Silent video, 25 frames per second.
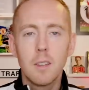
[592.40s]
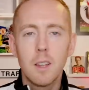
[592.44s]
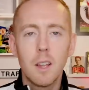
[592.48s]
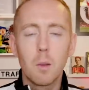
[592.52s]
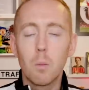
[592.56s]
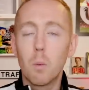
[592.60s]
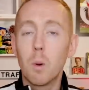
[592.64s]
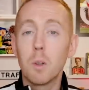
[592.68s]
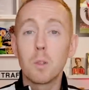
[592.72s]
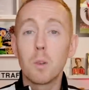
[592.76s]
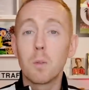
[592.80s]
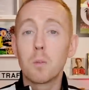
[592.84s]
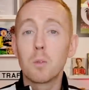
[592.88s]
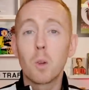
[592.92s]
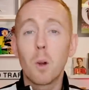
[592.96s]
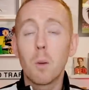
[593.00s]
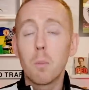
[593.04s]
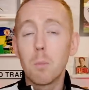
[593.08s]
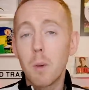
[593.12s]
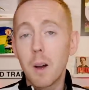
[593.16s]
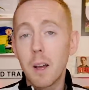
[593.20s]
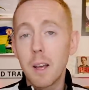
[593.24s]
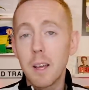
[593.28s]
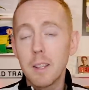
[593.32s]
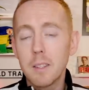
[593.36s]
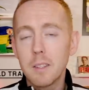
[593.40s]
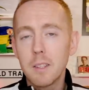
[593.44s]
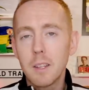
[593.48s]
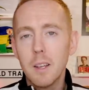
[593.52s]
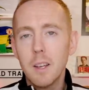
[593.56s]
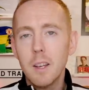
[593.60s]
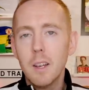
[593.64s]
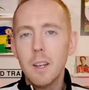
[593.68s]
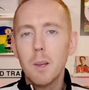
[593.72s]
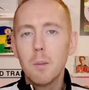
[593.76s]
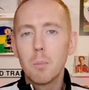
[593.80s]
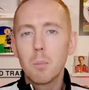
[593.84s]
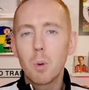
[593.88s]
They're the ones off the top of my head.
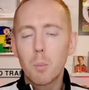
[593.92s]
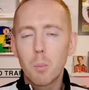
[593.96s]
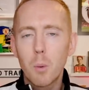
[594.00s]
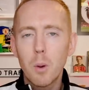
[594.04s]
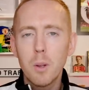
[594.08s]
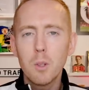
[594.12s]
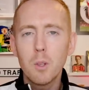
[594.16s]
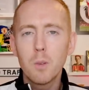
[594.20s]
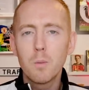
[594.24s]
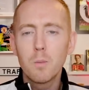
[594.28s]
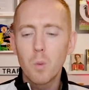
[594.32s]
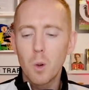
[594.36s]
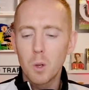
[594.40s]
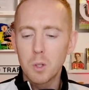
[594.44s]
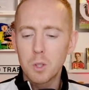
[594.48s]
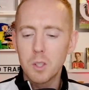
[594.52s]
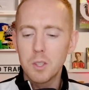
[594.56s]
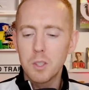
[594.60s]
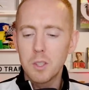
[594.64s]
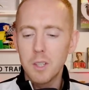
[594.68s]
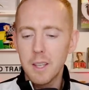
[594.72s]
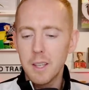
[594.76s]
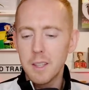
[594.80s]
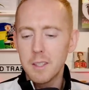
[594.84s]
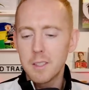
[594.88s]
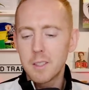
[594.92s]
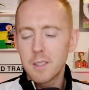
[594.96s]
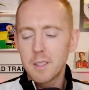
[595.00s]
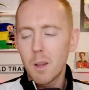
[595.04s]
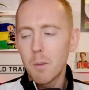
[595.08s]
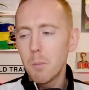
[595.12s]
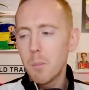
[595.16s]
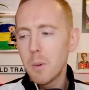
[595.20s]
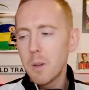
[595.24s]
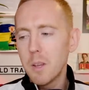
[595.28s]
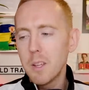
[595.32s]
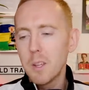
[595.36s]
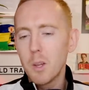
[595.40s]
But Brendan Rodgers is
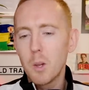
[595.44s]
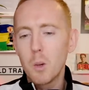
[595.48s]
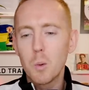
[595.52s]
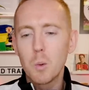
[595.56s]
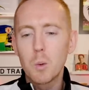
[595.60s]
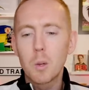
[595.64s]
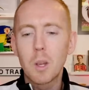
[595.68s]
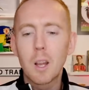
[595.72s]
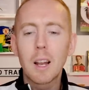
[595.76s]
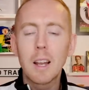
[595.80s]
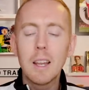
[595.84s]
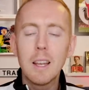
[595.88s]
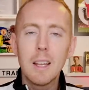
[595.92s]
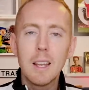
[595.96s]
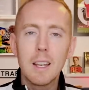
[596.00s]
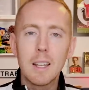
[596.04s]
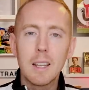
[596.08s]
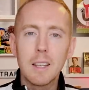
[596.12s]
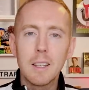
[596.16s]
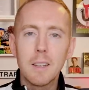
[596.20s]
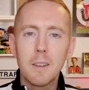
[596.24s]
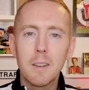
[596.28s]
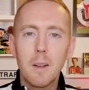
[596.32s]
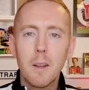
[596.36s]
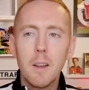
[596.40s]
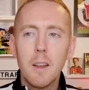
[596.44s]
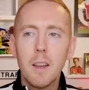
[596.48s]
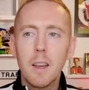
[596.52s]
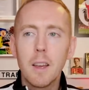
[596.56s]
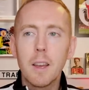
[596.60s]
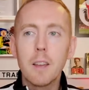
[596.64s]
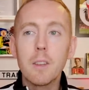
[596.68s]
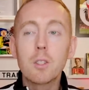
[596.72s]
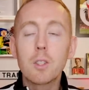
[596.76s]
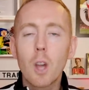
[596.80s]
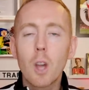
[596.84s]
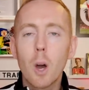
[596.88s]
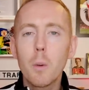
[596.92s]
somebody who clearly
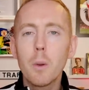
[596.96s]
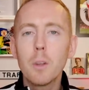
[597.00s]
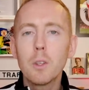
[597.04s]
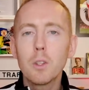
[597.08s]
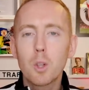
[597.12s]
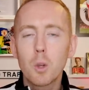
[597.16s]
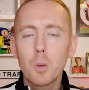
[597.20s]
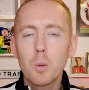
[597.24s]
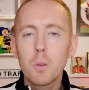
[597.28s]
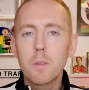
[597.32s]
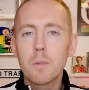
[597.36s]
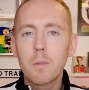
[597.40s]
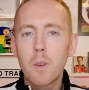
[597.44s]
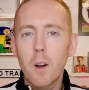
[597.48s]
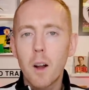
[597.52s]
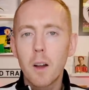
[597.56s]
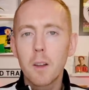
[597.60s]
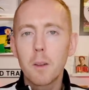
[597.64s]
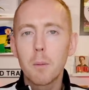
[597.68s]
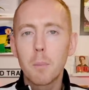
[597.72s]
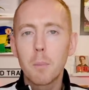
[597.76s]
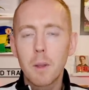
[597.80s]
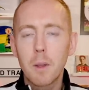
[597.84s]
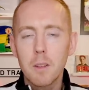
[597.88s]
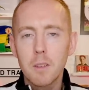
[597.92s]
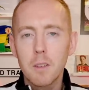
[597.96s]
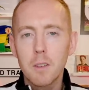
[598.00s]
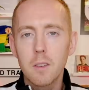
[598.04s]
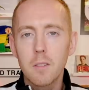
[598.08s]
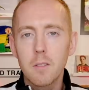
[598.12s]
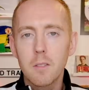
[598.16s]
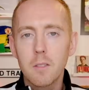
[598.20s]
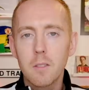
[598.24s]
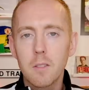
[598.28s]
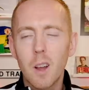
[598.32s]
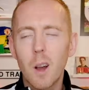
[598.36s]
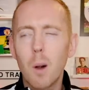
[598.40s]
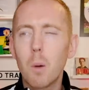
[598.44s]
is going to divide opinion.
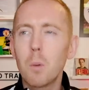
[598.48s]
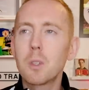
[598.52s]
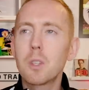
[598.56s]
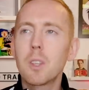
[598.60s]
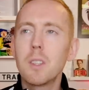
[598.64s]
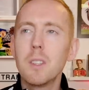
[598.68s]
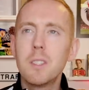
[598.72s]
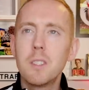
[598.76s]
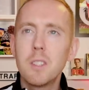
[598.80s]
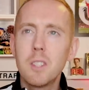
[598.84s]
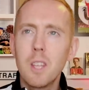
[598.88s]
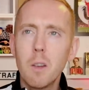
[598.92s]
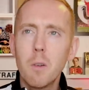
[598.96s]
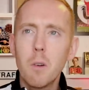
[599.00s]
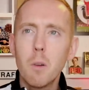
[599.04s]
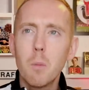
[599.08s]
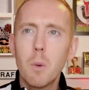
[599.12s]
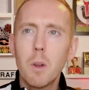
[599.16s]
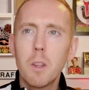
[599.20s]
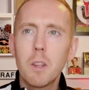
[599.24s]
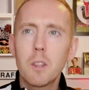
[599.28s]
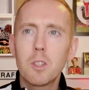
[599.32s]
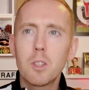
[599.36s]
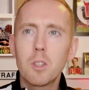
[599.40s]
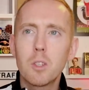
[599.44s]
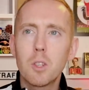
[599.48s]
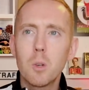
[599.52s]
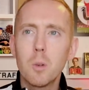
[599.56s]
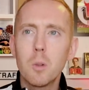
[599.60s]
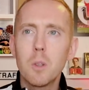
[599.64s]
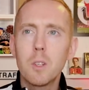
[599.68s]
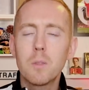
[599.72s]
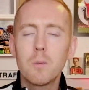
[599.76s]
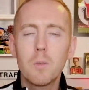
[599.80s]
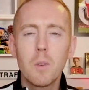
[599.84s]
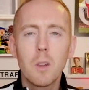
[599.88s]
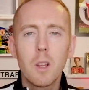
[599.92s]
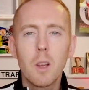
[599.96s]
I was considering whether to do
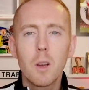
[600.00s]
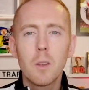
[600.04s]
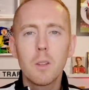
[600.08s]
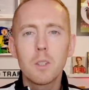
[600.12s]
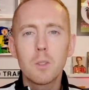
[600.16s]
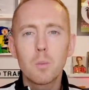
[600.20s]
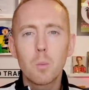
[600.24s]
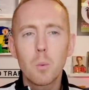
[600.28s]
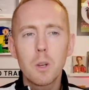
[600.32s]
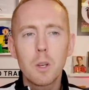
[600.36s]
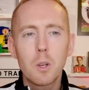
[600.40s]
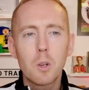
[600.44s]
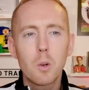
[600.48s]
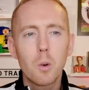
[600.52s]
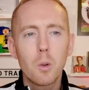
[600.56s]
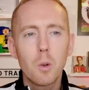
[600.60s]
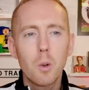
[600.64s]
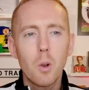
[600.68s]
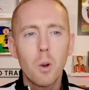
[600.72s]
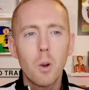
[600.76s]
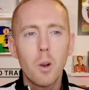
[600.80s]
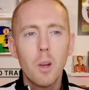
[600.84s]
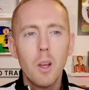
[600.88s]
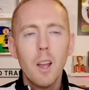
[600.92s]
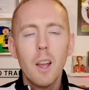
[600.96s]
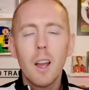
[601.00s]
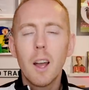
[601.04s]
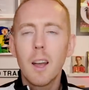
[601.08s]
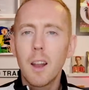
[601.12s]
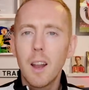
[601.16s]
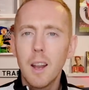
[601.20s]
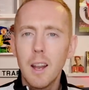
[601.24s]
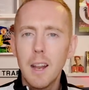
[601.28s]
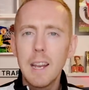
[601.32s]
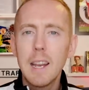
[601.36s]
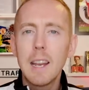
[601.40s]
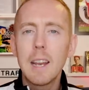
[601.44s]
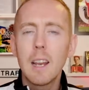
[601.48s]
this video this week or not,
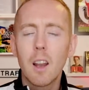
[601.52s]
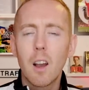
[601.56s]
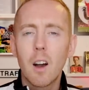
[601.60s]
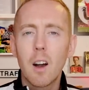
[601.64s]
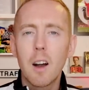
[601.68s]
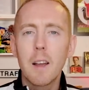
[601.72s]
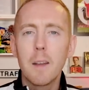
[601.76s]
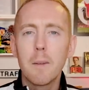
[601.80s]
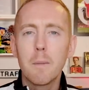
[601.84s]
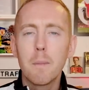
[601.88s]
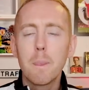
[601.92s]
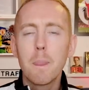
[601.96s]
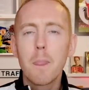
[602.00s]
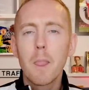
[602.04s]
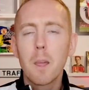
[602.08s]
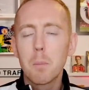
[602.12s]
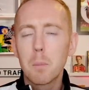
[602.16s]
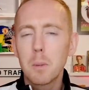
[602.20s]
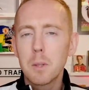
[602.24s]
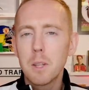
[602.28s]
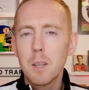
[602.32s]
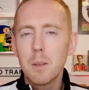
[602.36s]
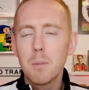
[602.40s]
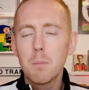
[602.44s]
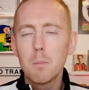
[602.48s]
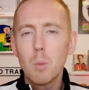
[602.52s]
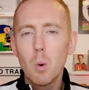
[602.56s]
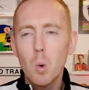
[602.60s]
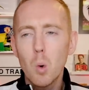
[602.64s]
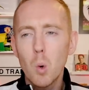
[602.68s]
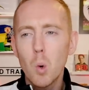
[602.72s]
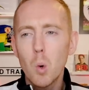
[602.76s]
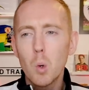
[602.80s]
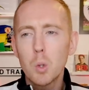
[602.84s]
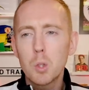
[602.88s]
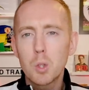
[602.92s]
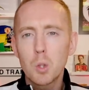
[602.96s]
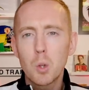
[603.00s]
and I let it lie but then
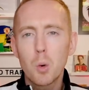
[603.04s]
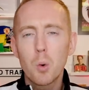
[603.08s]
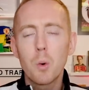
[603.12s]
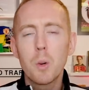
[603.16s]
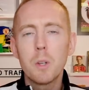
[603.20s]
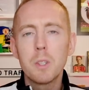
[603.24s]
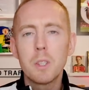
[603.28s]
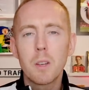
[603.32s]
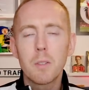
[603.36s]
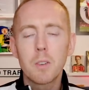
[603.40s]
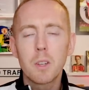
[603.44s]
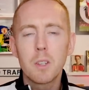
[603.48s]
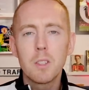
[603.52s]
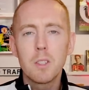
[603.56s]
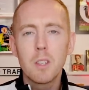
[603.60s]
more stories have